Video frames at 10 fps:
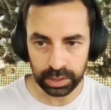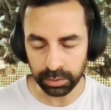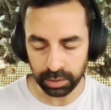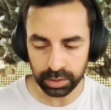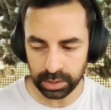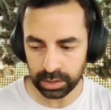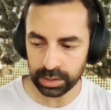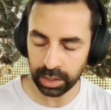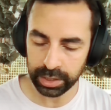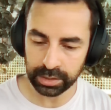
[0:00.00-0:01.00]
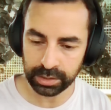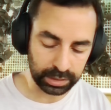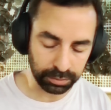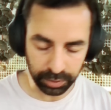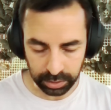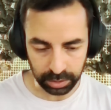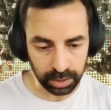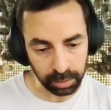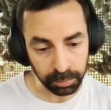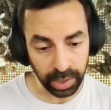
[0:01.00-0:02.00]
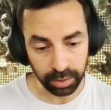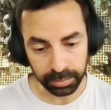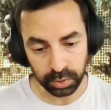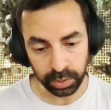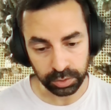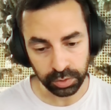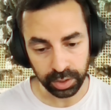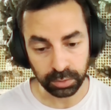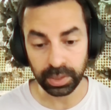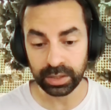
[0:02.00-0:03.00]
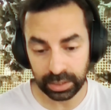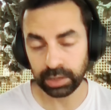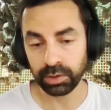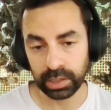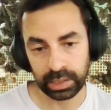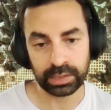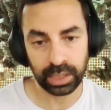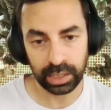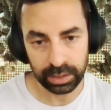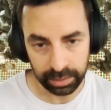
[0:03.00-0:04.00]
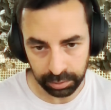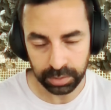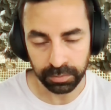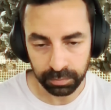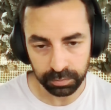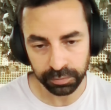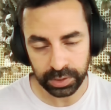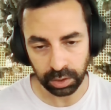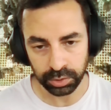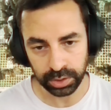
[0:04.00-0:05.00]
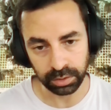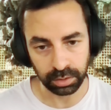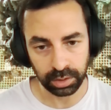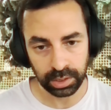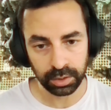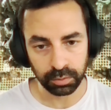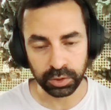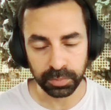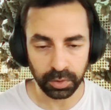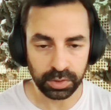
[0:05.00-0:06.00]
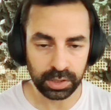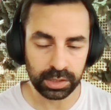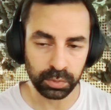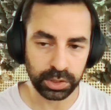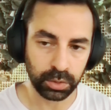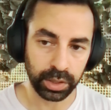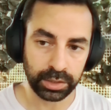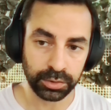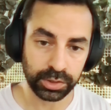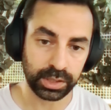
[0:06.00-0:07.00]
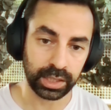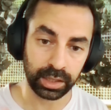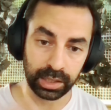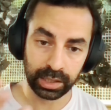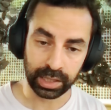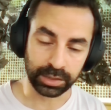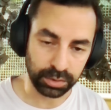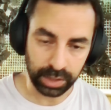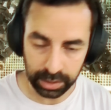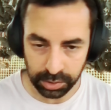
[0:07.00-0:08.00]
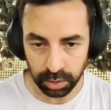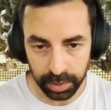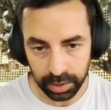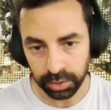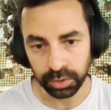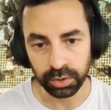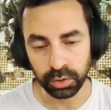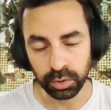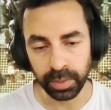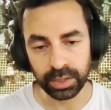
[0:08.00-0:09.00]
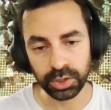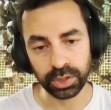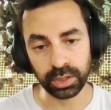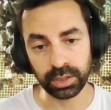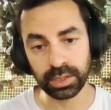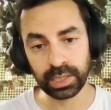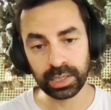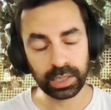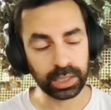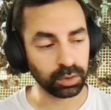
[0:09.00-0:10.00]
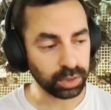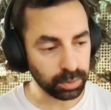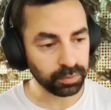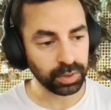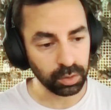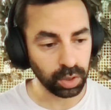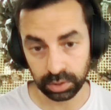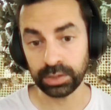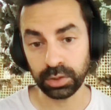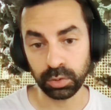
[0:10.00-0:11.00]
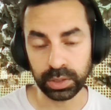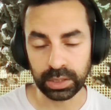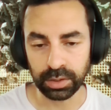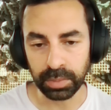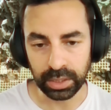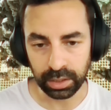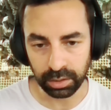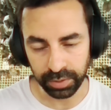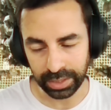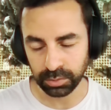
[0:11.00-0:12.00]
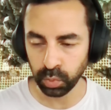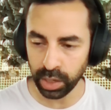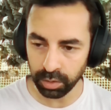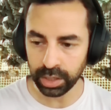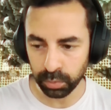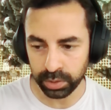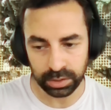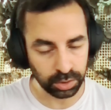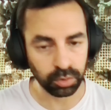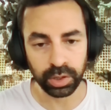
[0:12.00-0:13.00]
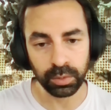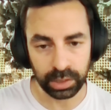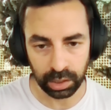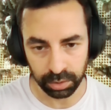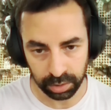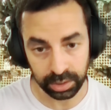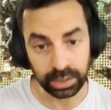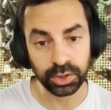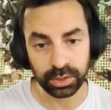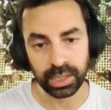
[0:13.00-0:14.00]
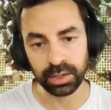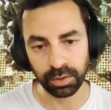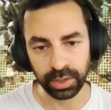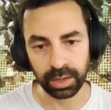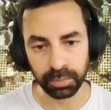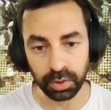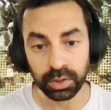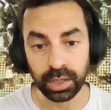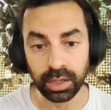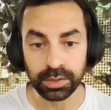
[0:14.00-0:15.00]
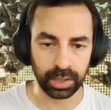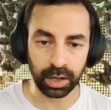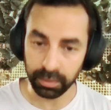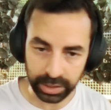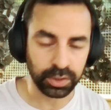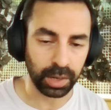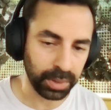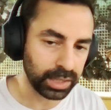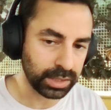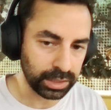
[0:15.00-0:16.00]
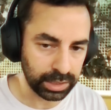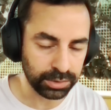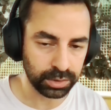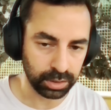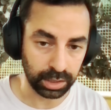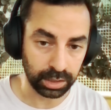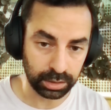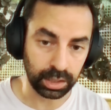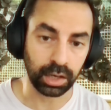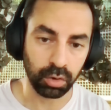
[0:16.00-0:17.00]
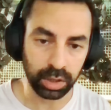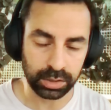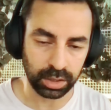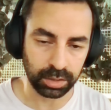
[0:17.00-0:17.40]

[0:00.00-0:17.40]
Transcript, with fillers: You know, there are slight difficulty comparing between trials, but I think there, it's clear that there are some physiological responses which are quite interesting. And Susanna Soberg, who, who you mentioned, you know, some of her work is to do with these immediate effects. Where I would disagree with a lot of the things she said on that podcast are extrapolating these to the, the longer term